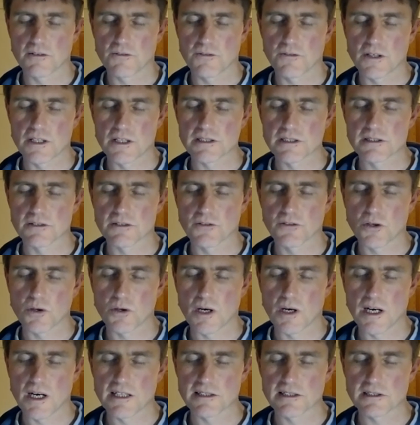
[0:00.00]
Face of
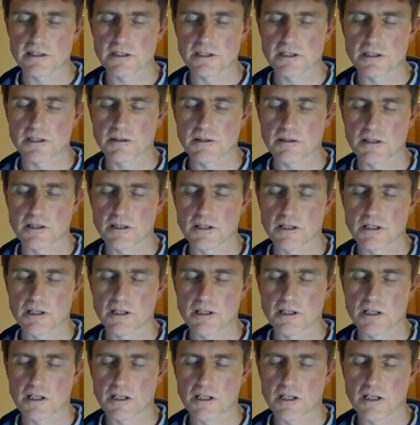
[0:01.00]
Christ,
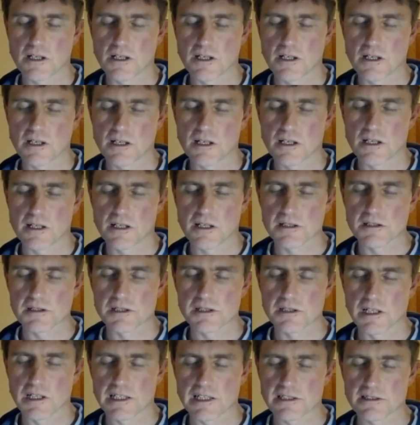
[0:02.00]
as
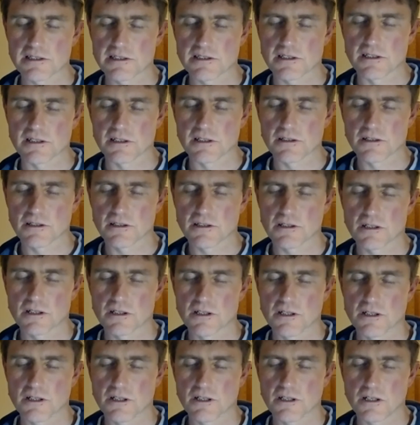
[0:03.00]
the lesson
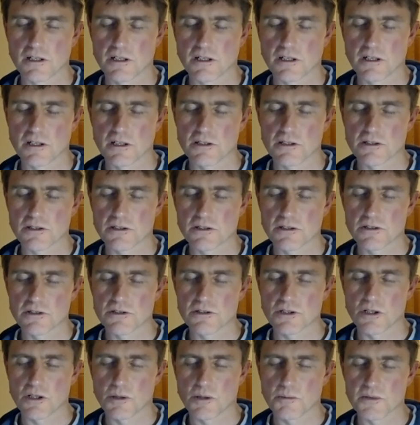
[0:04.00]

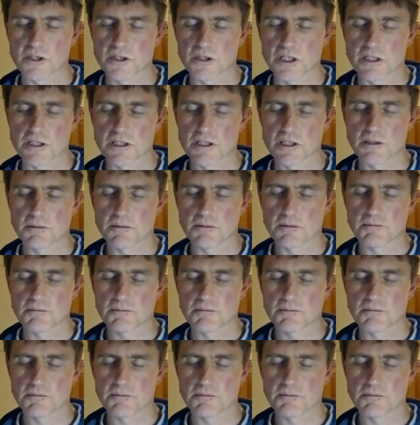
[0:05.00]
terms it.